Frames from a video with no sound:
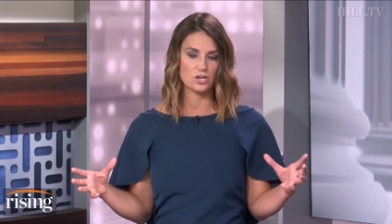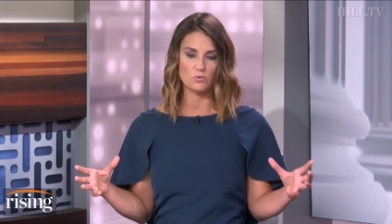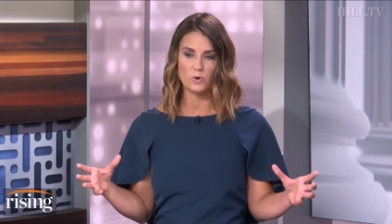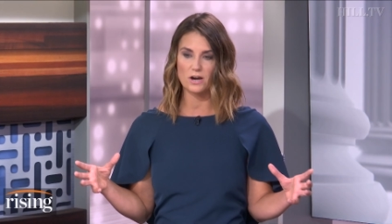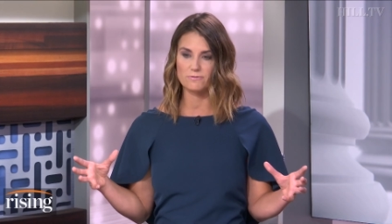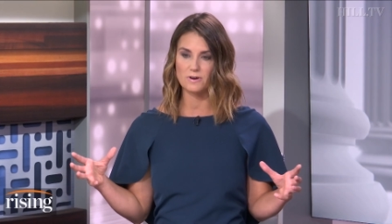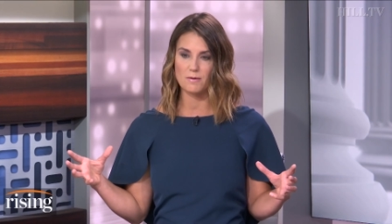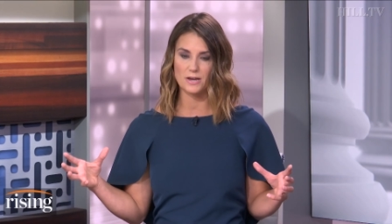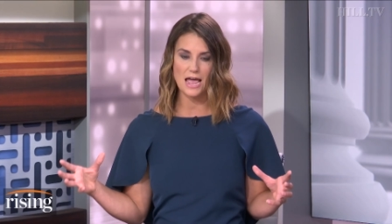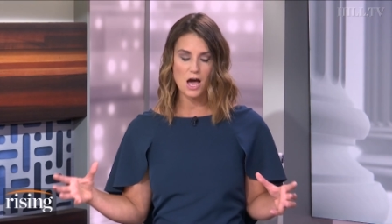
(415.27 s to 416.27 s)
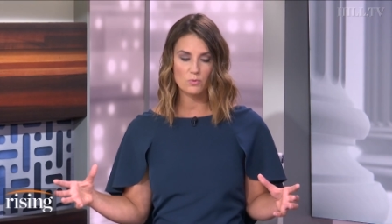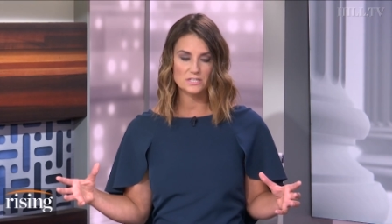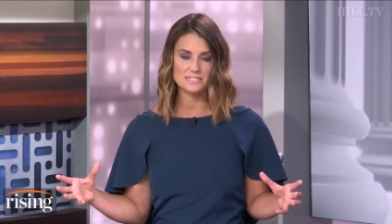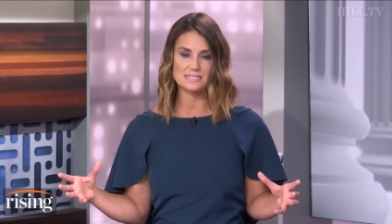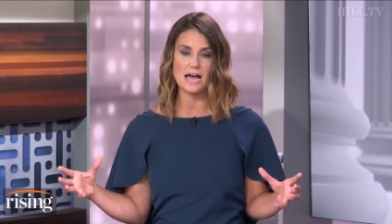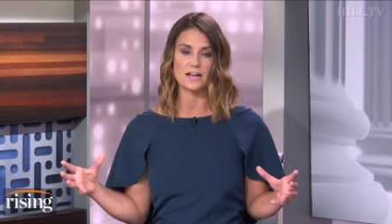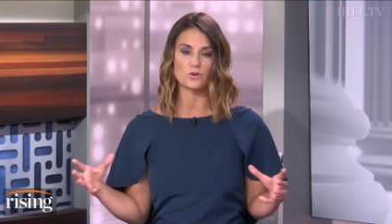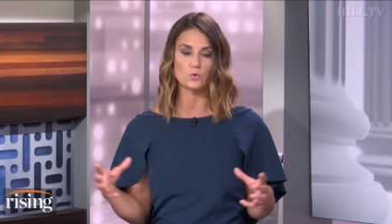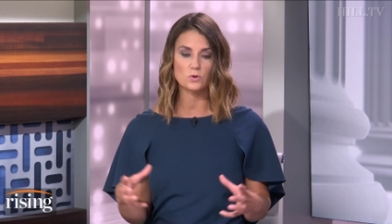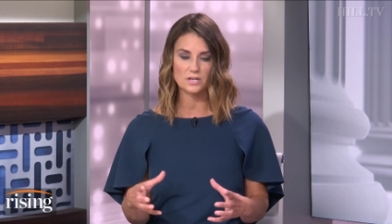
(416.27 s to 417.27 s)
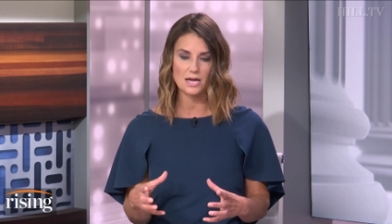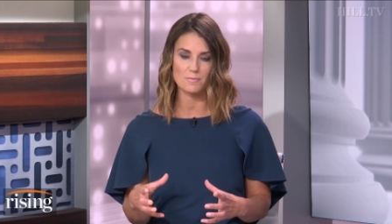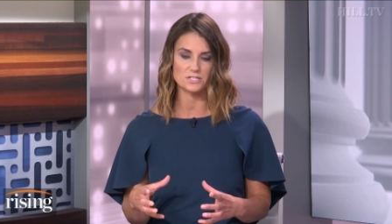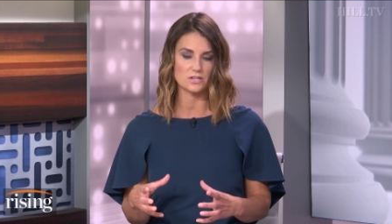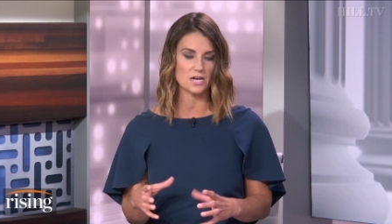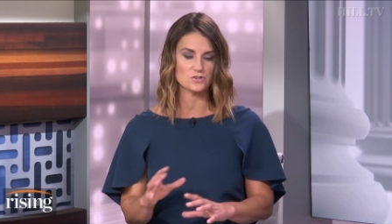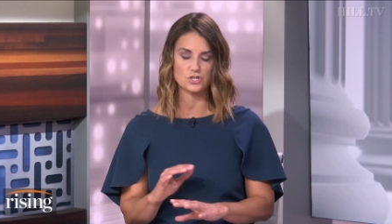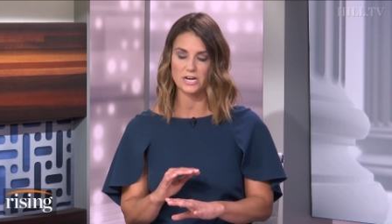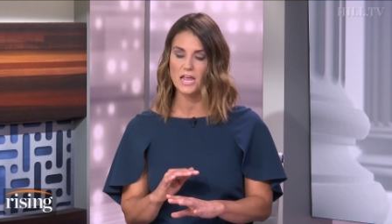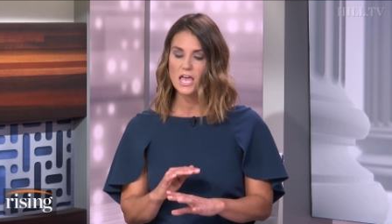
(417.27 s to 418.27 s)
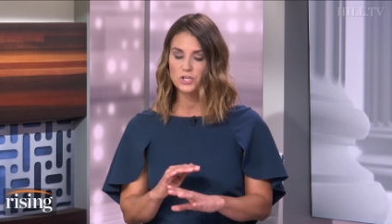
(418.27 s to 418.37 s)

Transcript: and where from and how we decide who can come into the country.